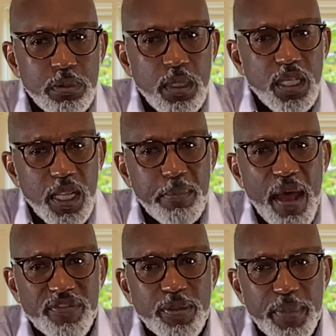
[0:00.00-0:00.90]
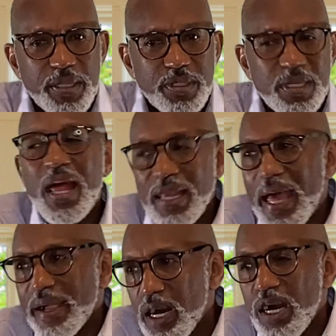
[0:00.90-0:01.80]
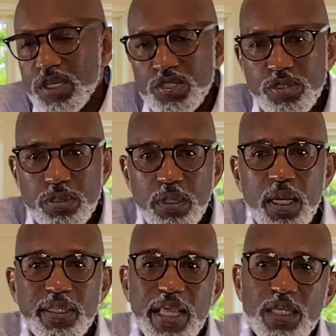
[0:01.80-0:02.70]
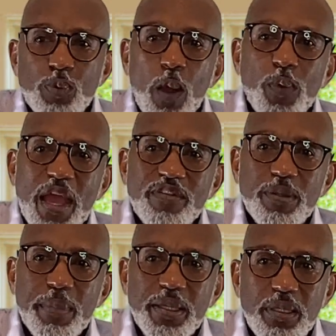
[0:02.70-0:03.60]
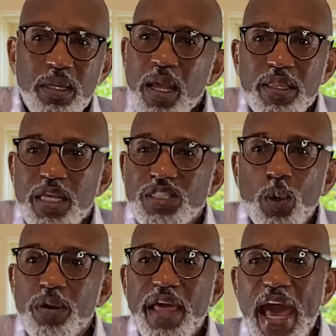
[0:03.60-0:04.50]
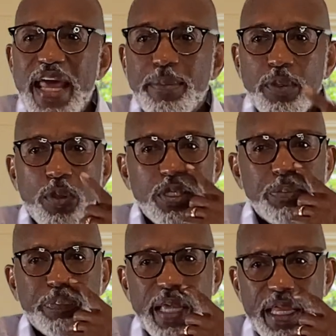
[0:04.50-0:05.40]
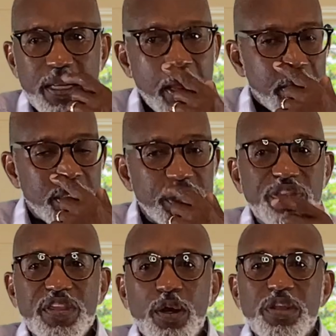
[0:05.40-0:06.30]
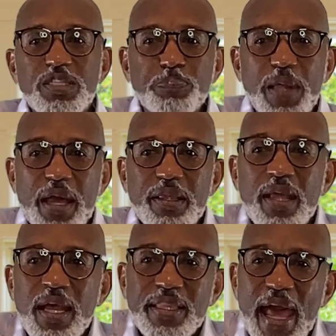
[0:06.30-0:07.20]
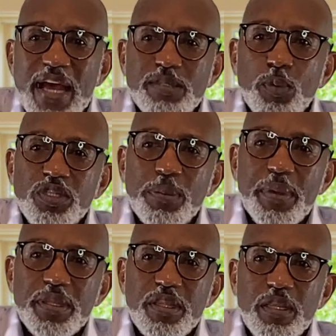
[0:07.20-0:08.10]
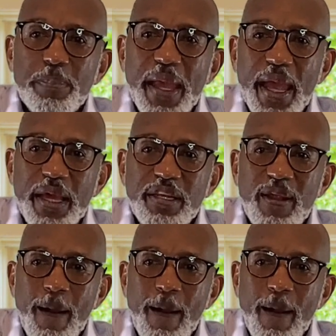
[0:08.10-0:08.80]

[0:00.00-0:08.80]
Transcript: Let him have dominion like us. That's why we have dominion. There's no other animal on this planet. There's nothing on this planet that has more dominion than man.